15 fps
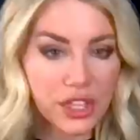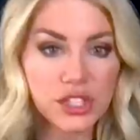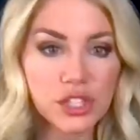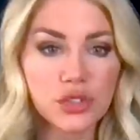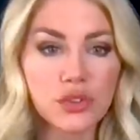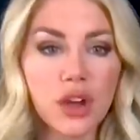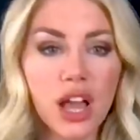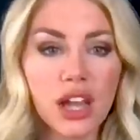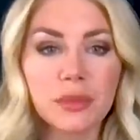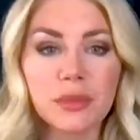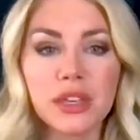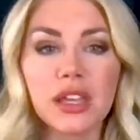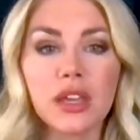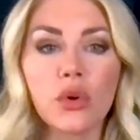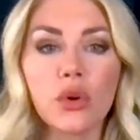
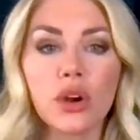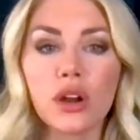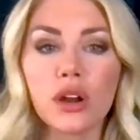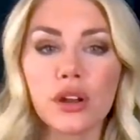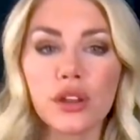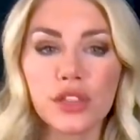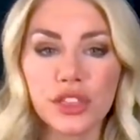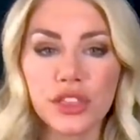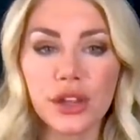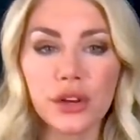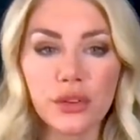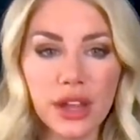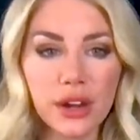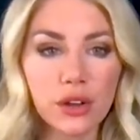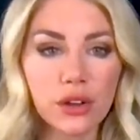Astronomy or
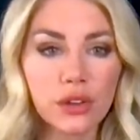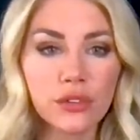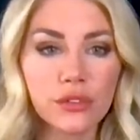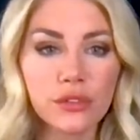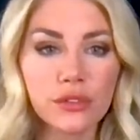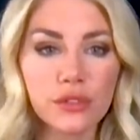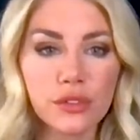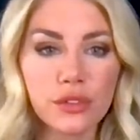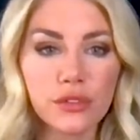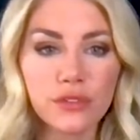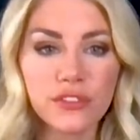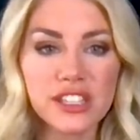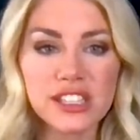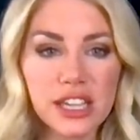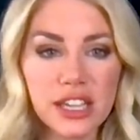theoretical
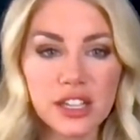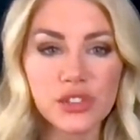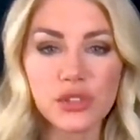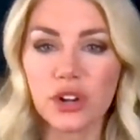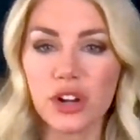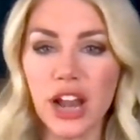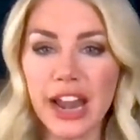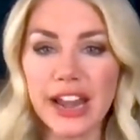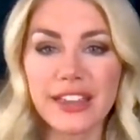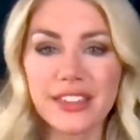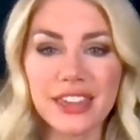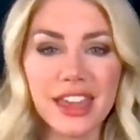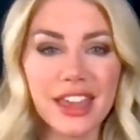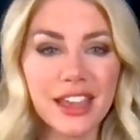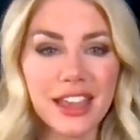physics or
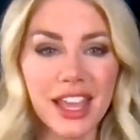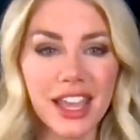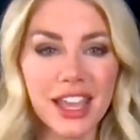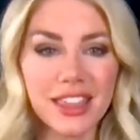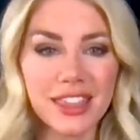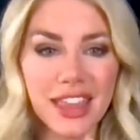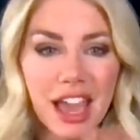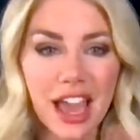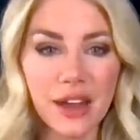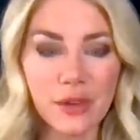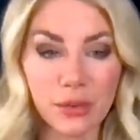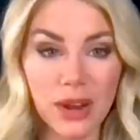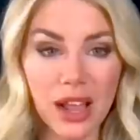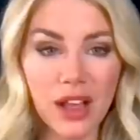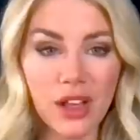anything in that
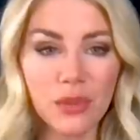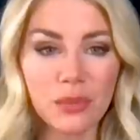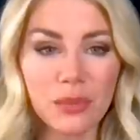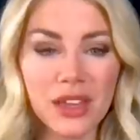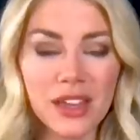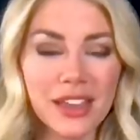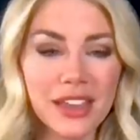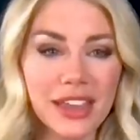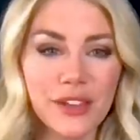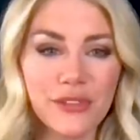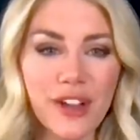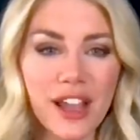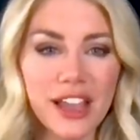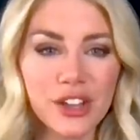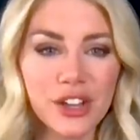realm.
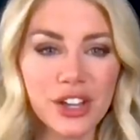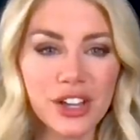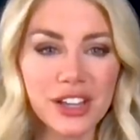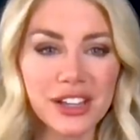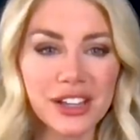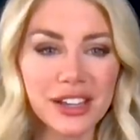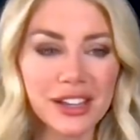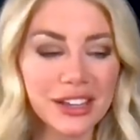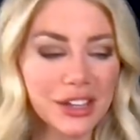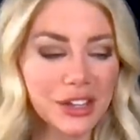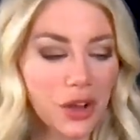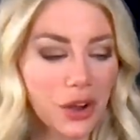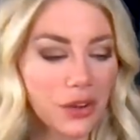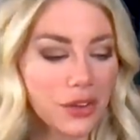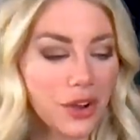If I could, you
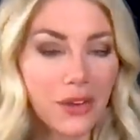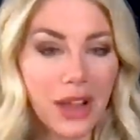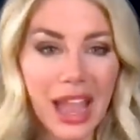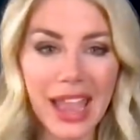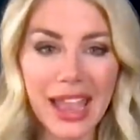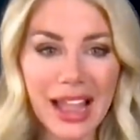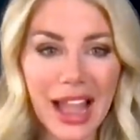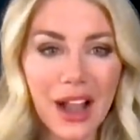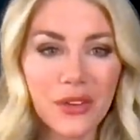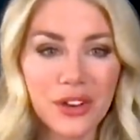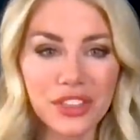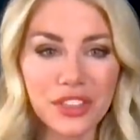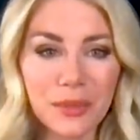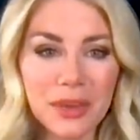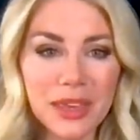know, go hang out
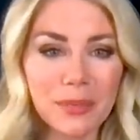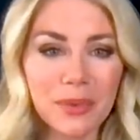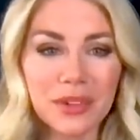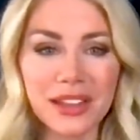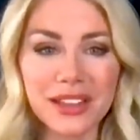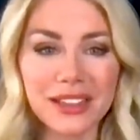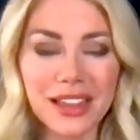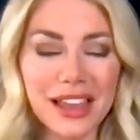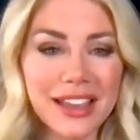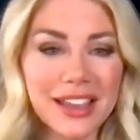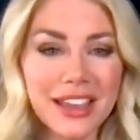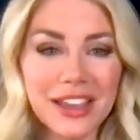with the people at like